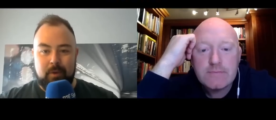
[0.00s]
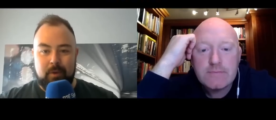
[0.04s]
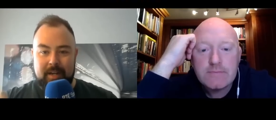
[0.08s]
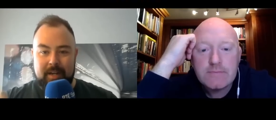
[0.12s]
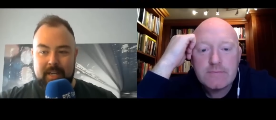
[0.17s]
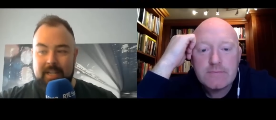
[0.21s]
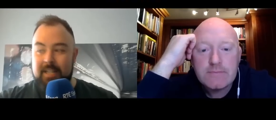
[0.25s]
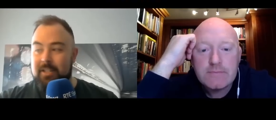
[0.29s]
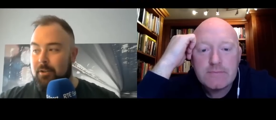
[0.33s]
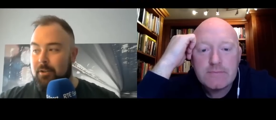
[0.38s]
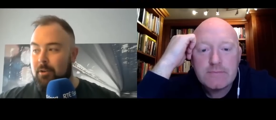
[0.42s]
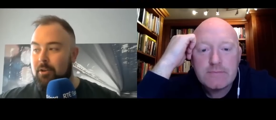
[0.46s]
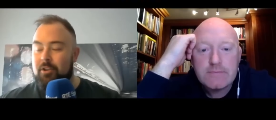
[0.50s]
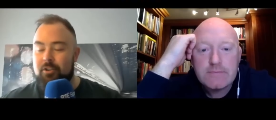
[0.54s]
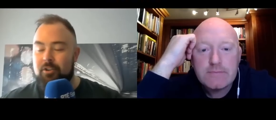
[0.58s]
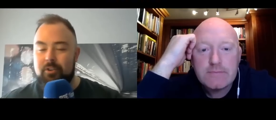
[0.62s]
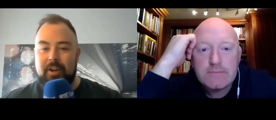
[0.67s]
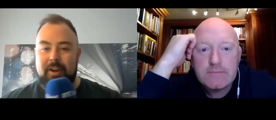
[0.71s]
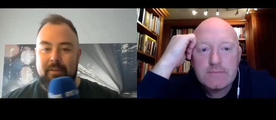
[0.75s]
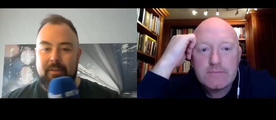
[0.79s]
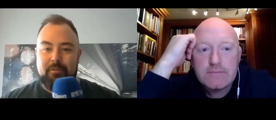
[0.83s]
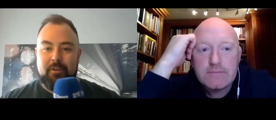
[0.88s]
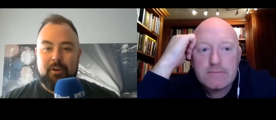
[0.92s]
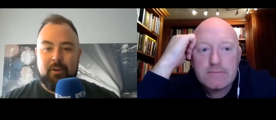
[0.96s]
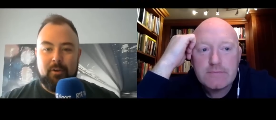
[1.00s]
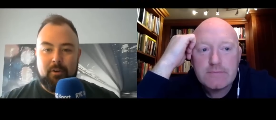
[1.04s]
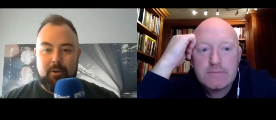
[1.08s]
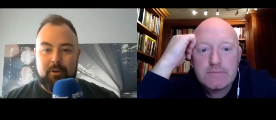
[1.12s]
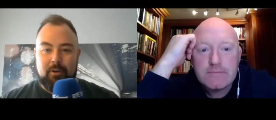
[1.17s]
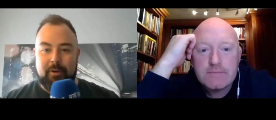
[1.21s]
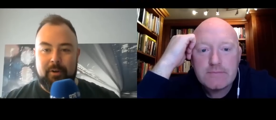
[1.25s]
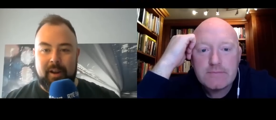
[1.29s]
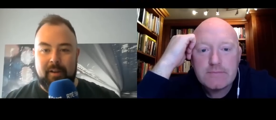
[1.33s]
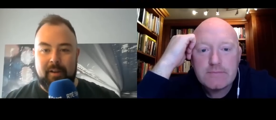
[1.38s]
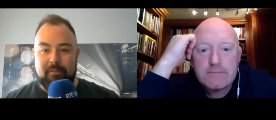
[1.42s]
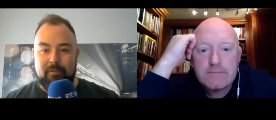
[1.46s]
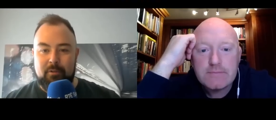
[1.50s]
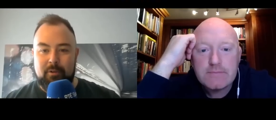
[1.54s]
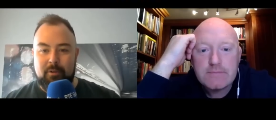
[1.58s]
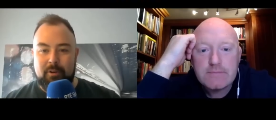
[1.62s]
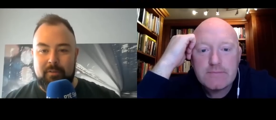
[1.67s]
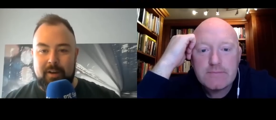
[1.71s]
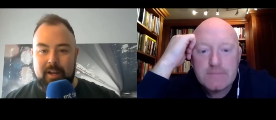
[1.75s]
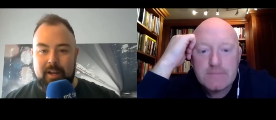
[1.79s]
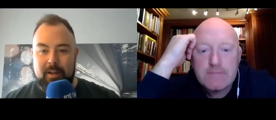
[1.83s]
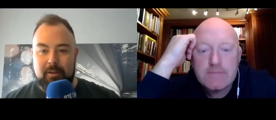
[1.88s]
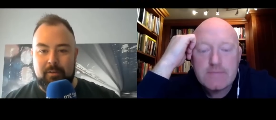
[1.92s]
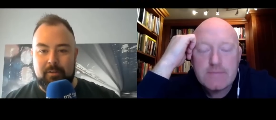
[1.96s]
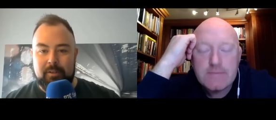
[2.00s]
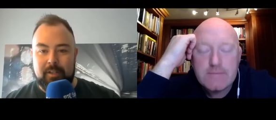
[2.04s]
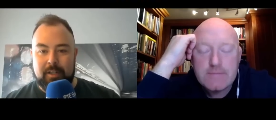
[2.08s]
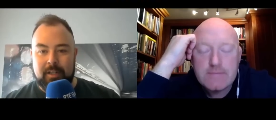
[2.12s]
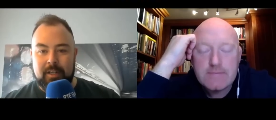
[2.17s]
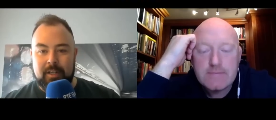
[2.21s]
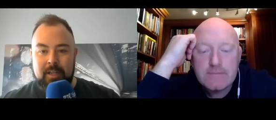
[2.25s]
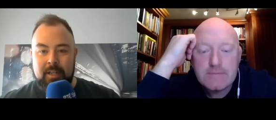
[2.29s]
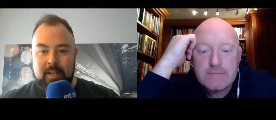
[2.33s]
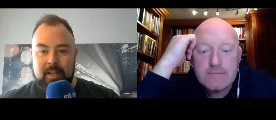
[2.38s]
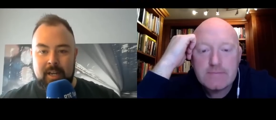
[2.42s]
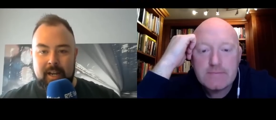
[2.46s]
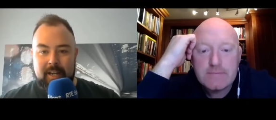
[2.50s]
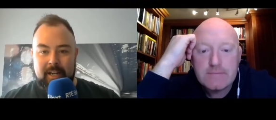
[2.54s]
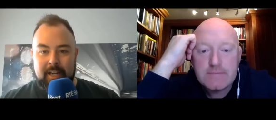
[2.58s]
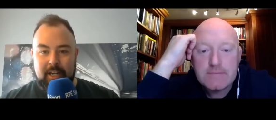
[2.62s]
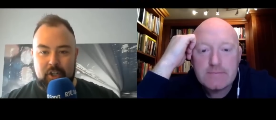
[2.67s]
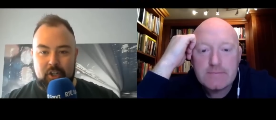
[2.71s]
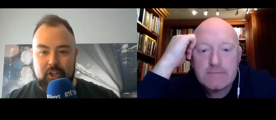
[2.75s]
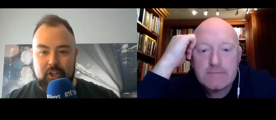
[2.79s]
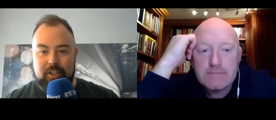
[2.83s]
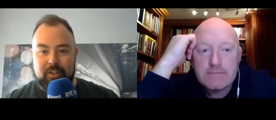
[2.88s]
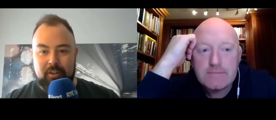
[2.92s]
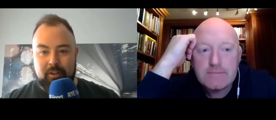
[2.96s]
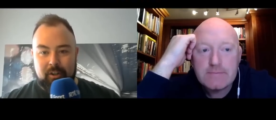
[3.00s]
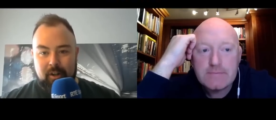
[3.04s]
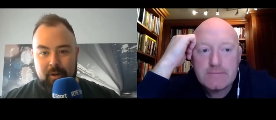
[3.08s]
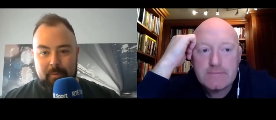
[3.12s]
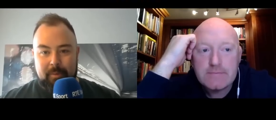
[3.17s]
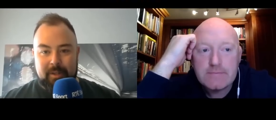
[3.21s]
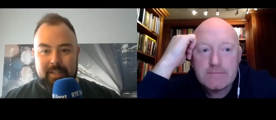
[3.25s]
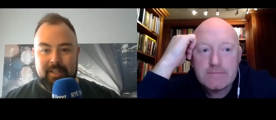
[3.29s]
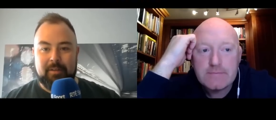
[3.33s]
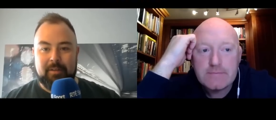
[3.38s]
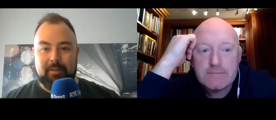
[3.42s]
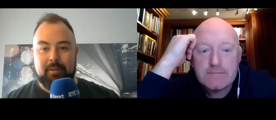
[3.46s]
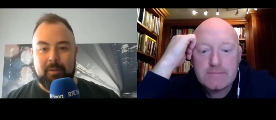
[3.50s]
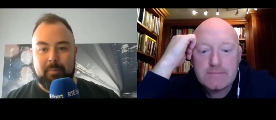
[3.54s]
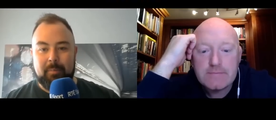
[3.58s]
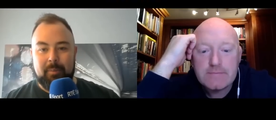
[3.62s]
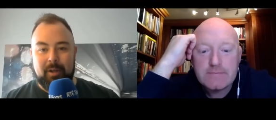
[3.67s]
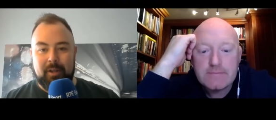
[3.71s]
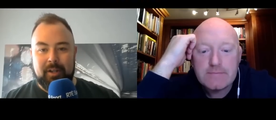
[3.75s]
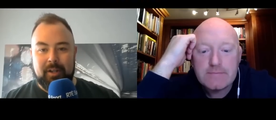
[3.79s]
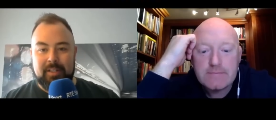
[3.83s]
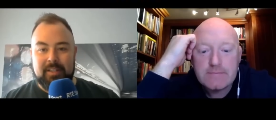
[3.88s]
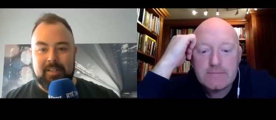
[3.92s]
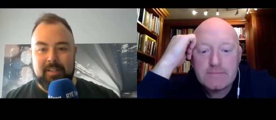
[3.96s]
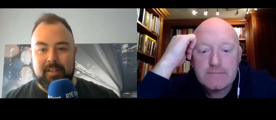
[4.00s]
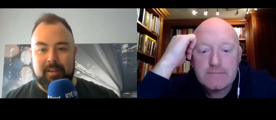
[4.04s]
Speaker 1: when he's ordering every, ordering everyone around, and initially they're coming down the blind